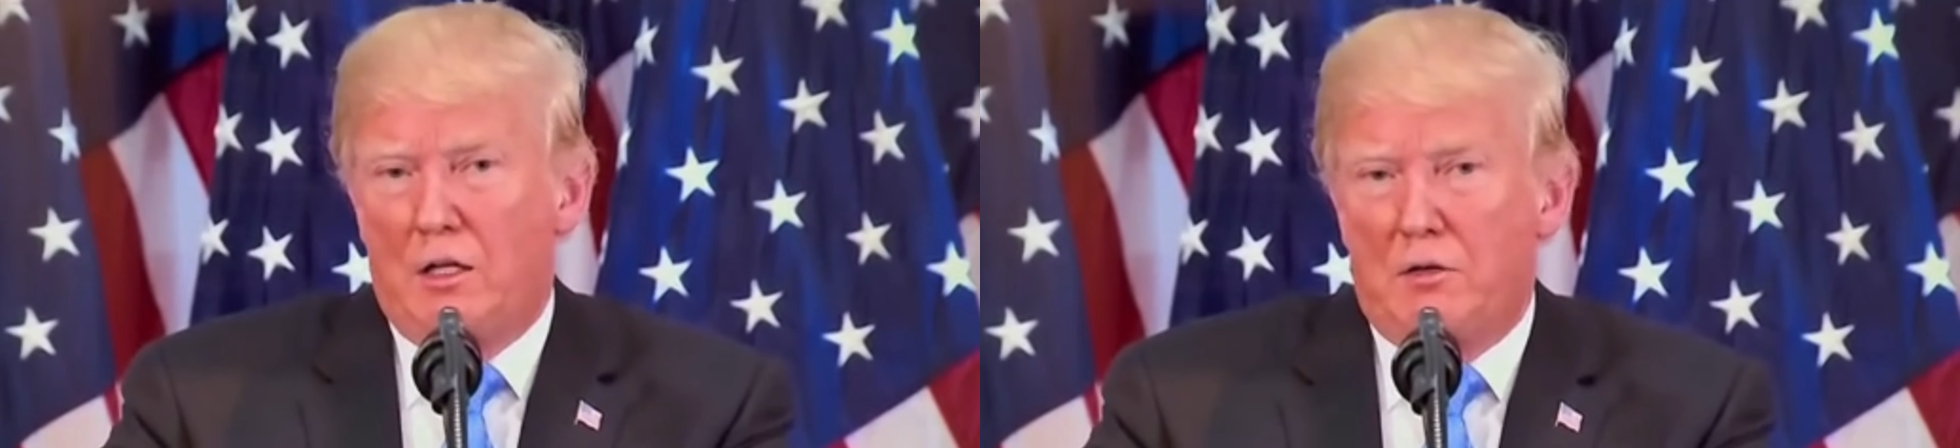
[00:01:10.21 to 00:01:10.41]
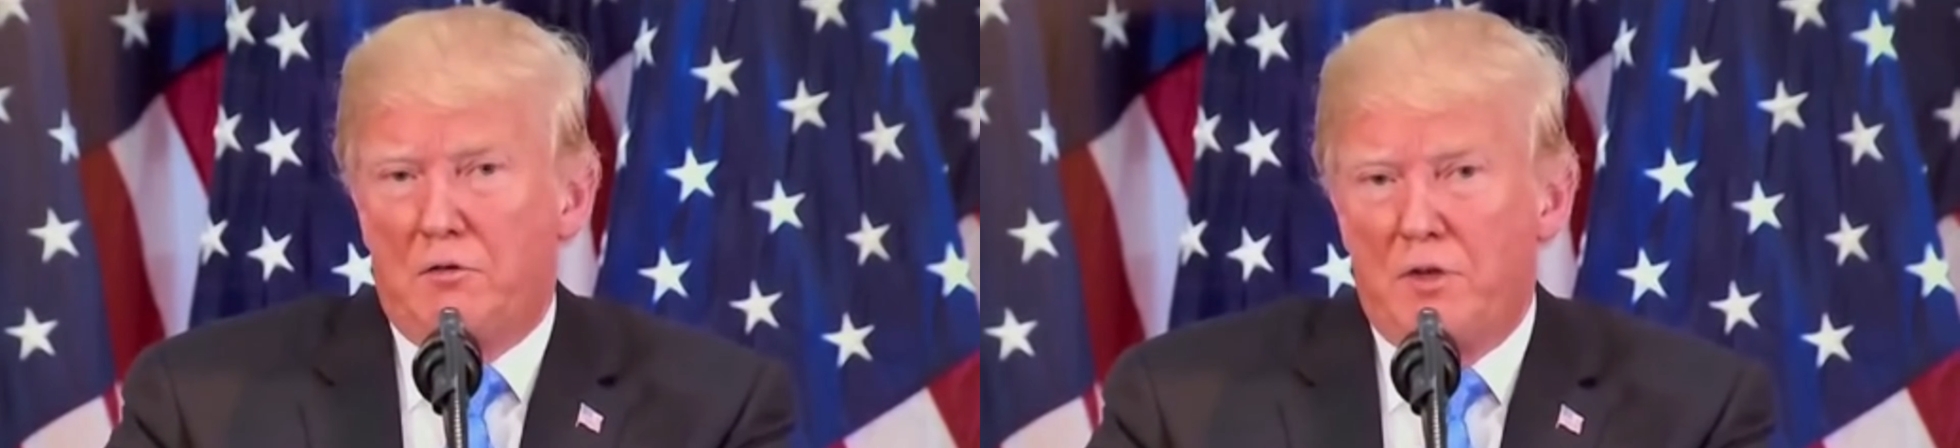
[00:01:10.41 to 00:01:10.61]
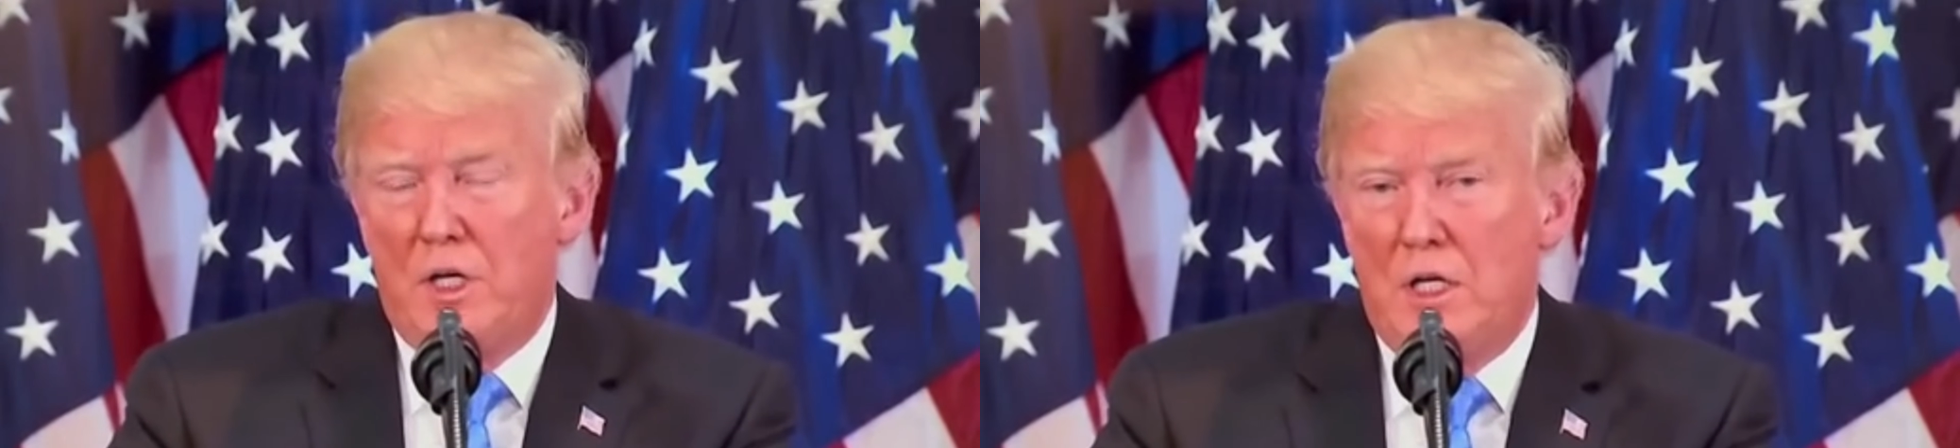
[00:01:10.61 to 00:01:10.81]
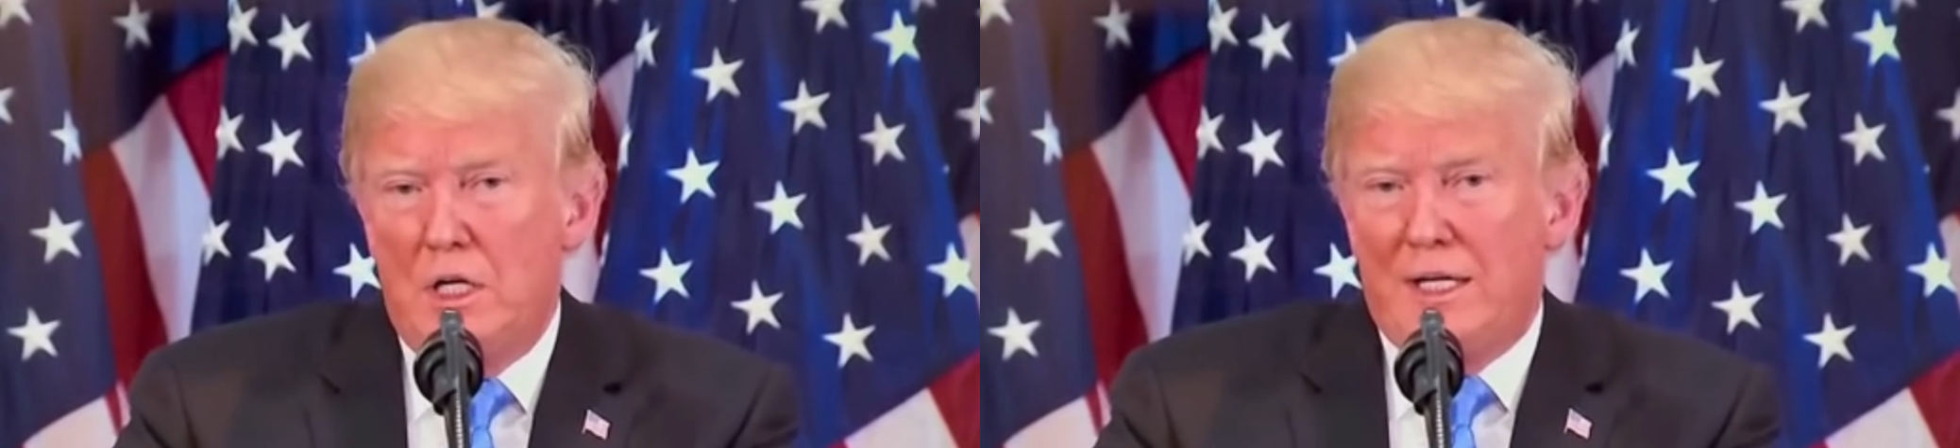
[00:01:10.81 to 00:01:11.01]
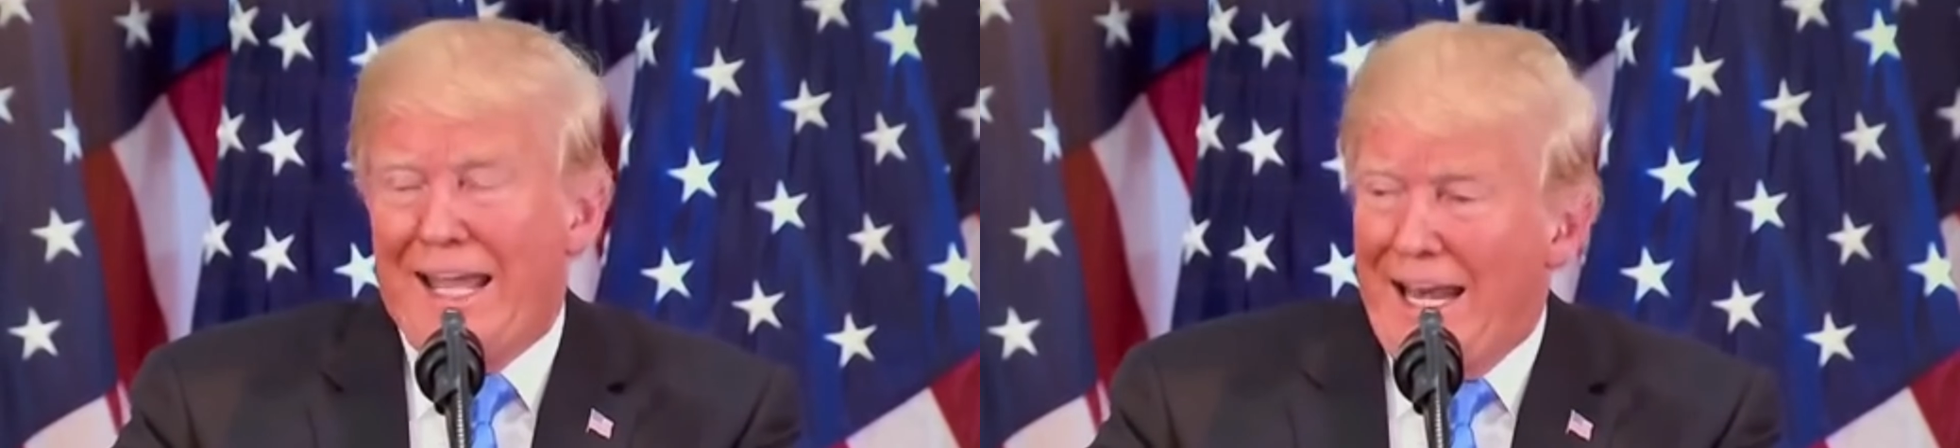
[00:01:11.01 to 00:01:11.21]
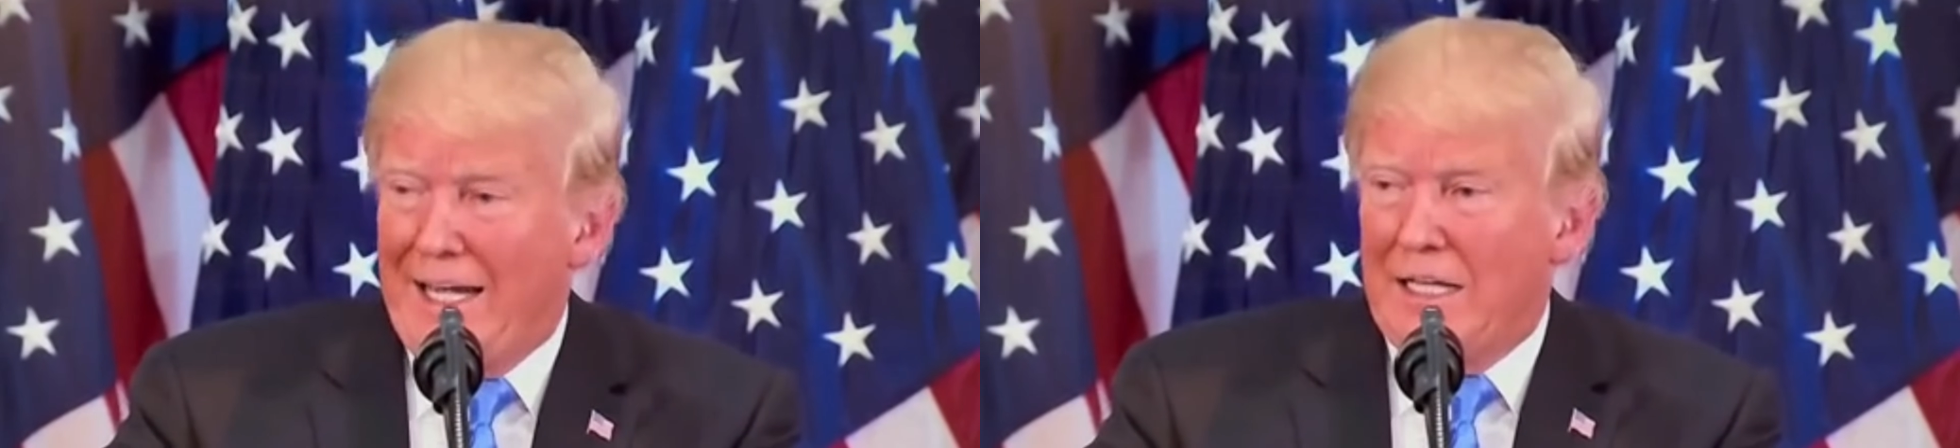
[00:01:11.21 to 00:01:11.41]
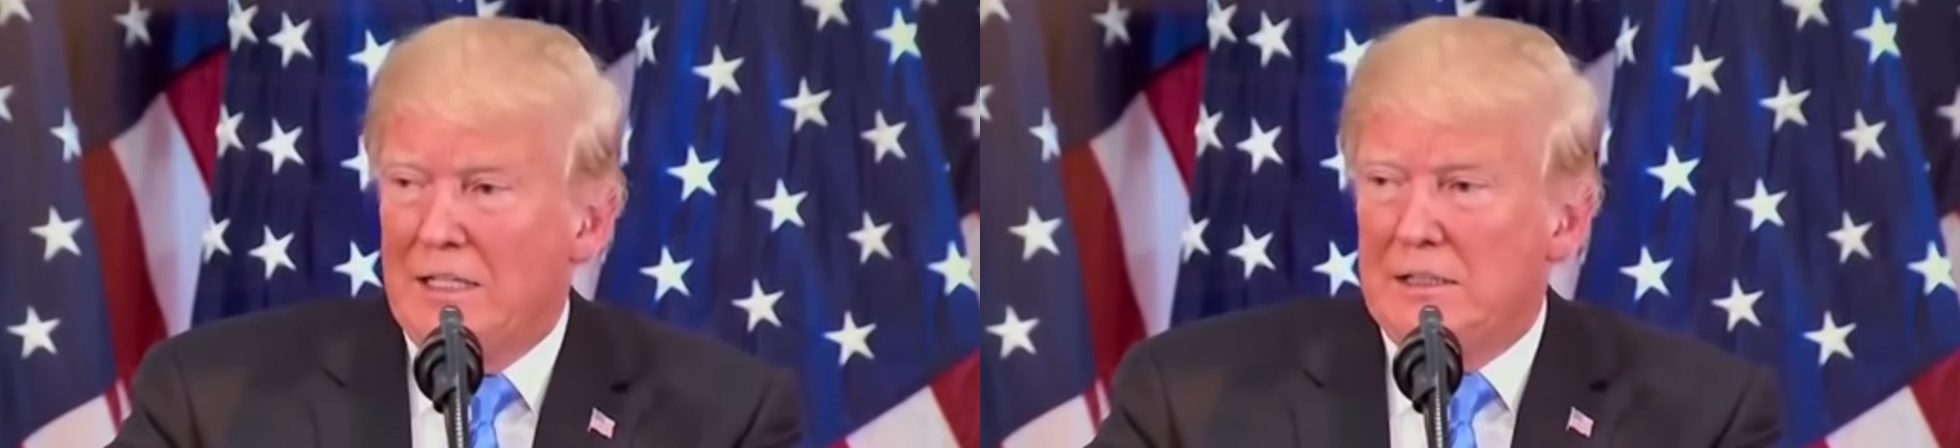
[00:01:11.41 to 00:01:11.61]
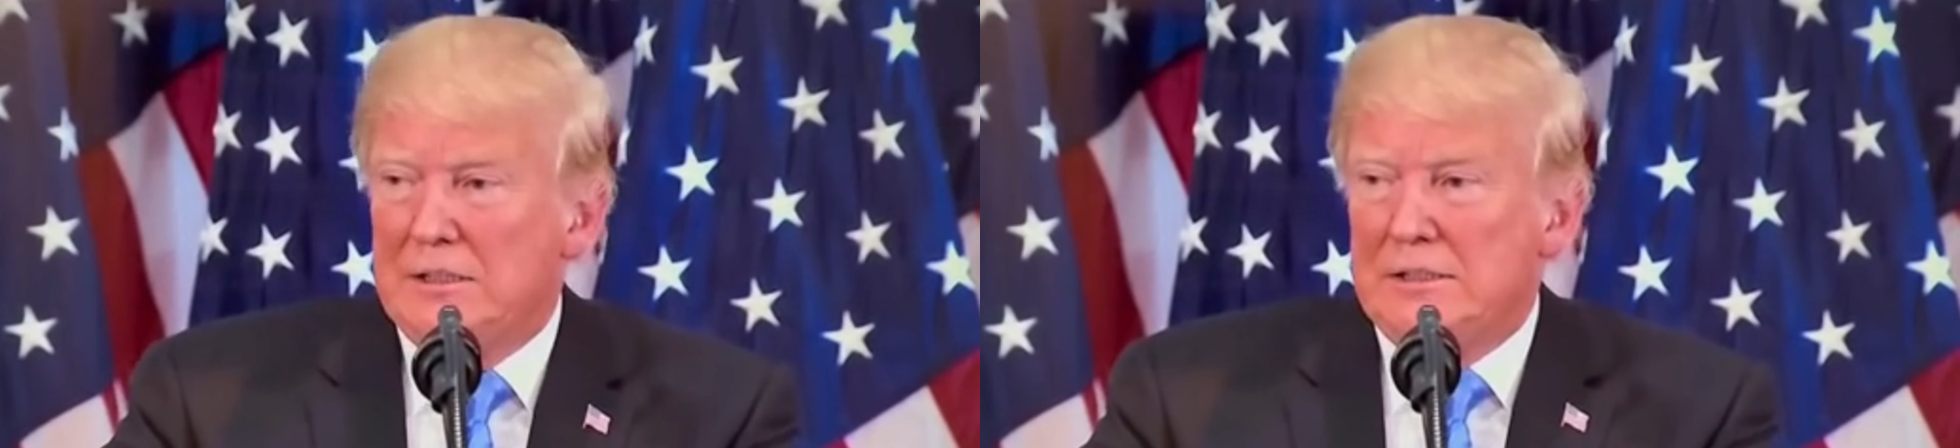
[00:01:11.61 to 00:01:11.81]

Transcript: of Canada.